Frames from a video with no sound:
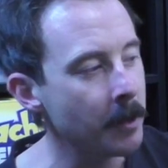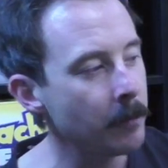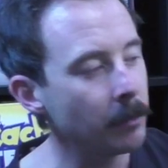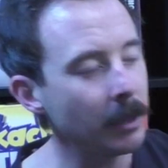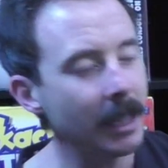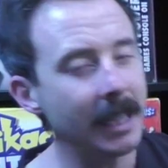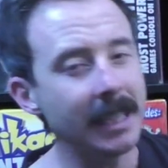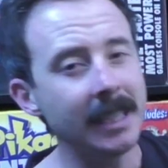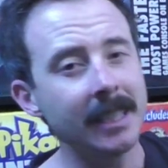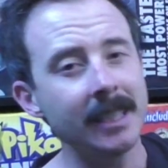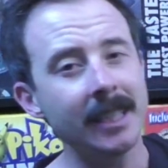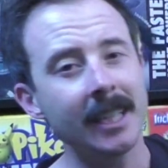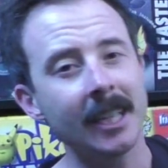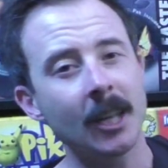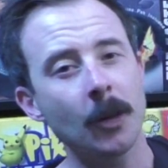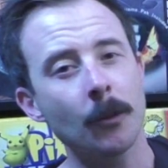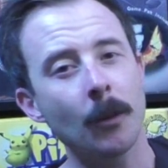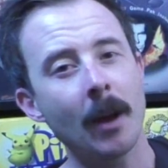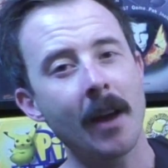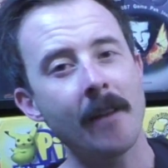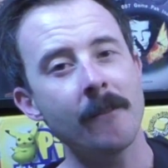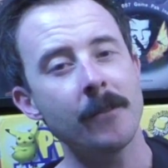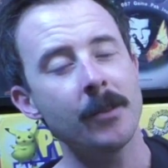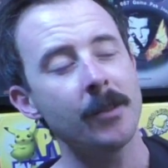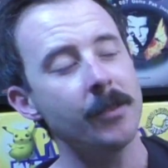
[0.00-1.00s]
Please stick
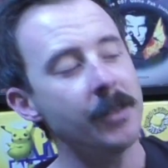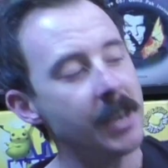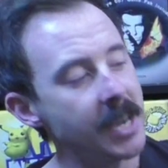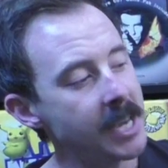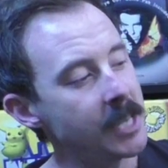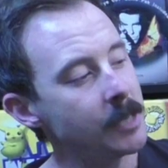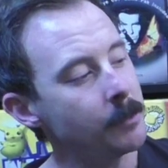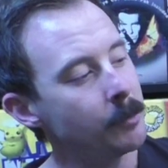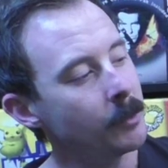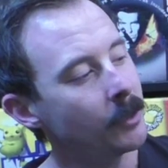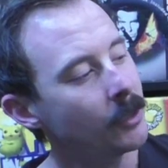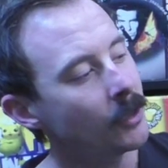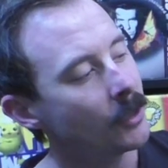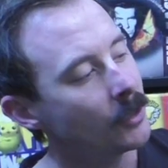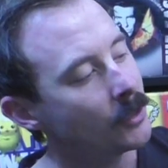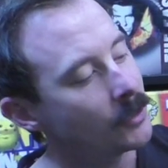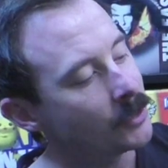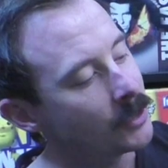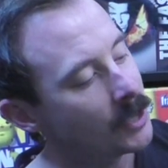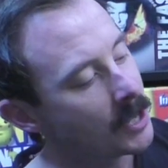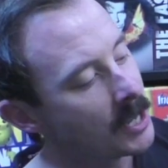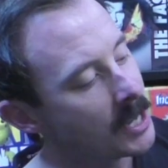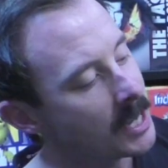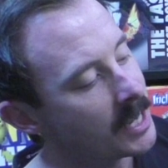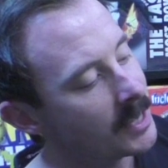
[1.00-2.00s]
around for this
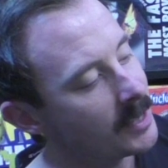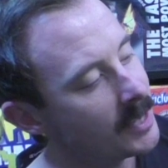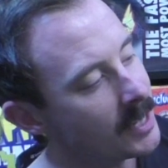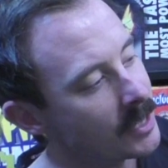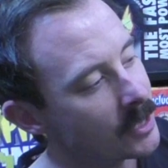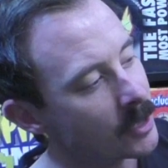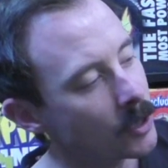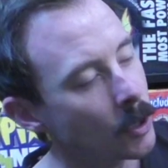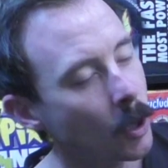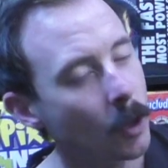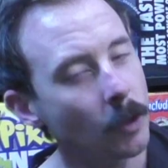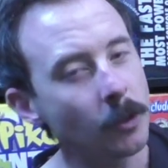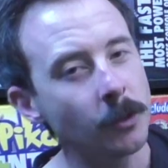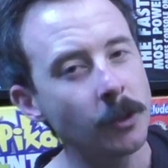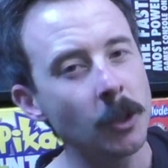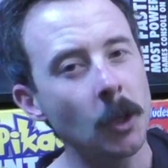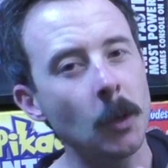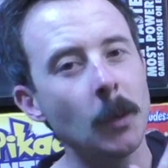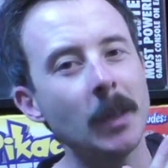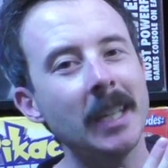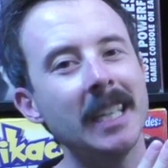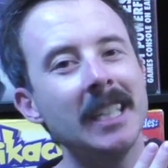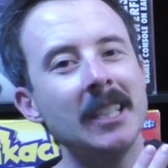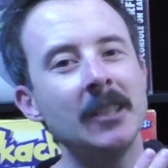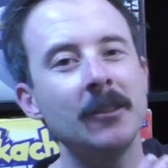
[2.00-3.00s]
because this
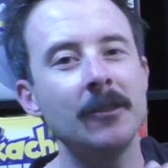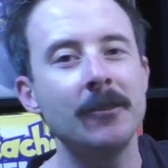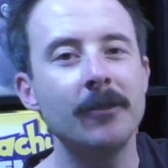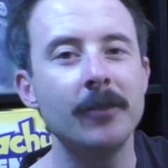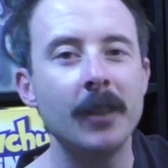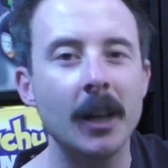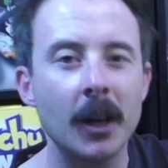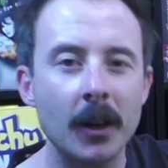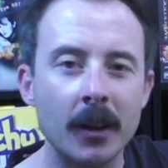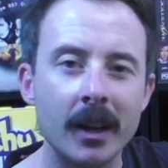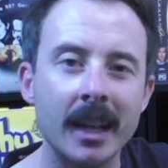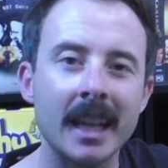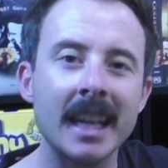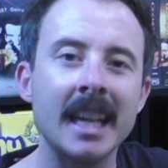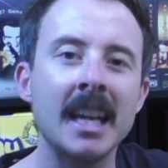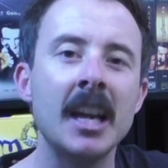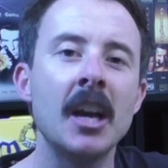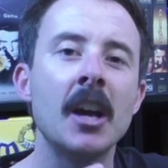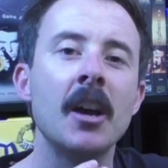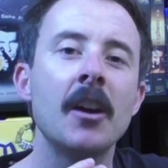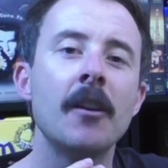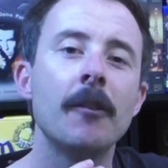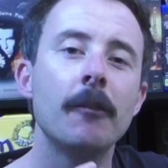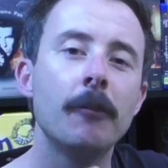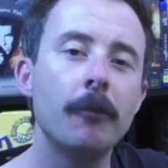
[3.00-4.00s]
console is very,
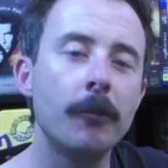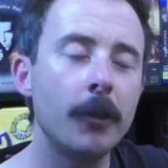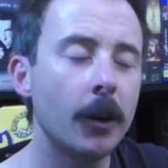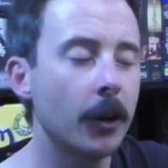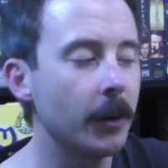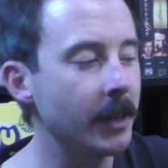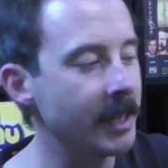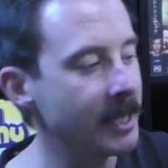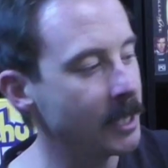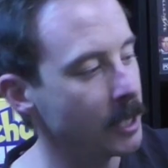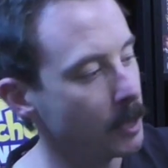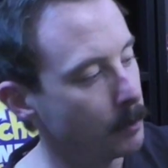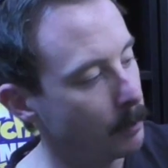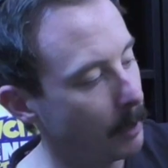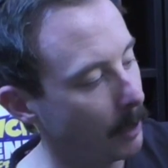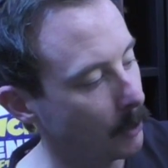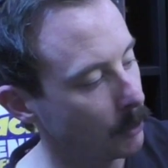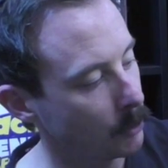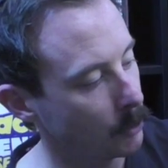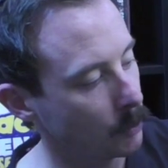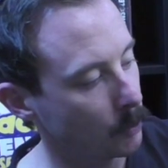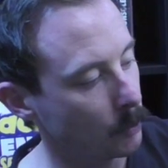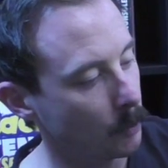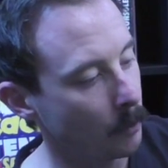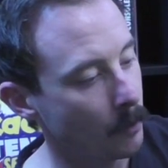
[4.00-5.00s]
very
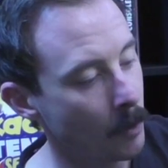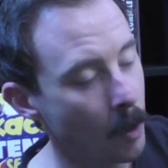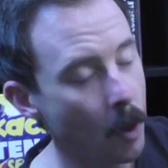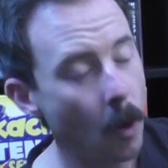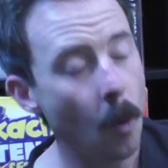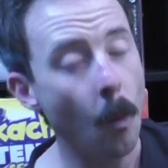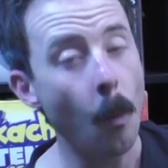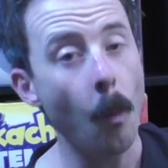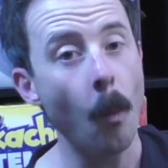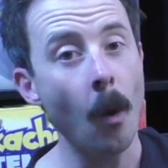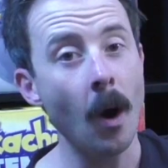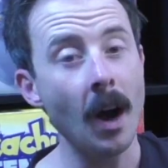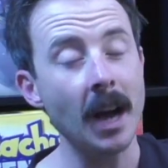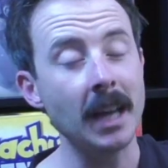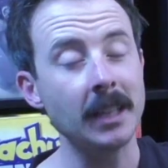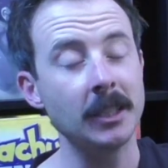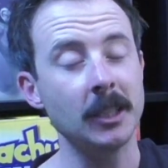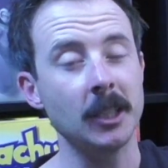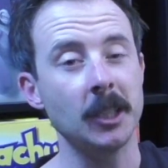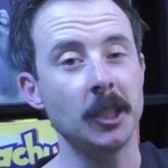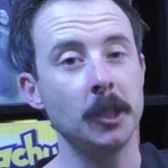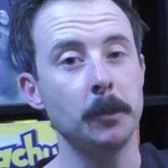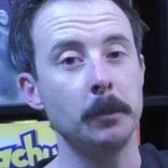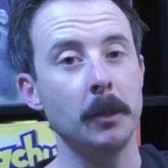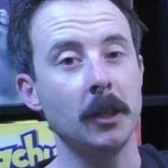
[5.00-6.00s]
special. Why is
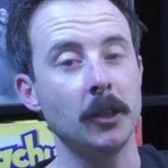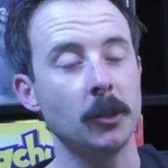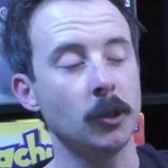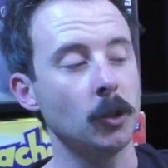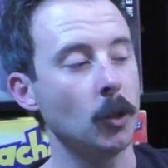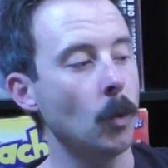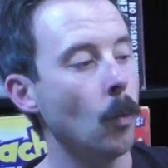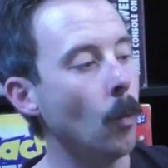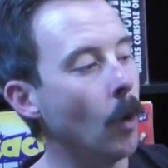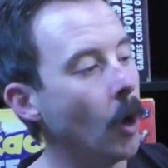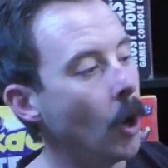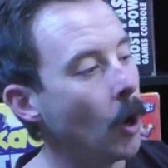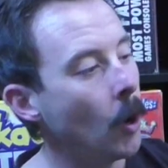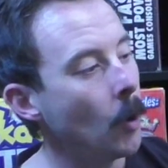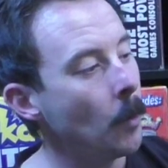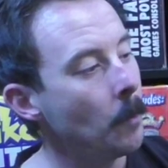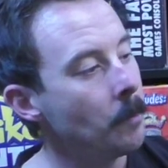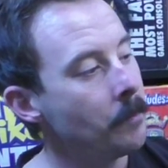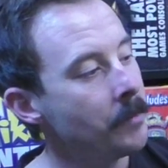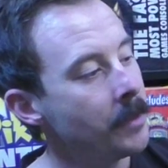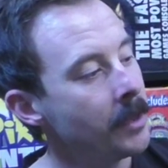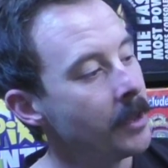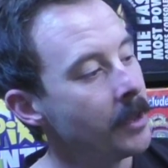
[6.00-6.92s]
it special? Well,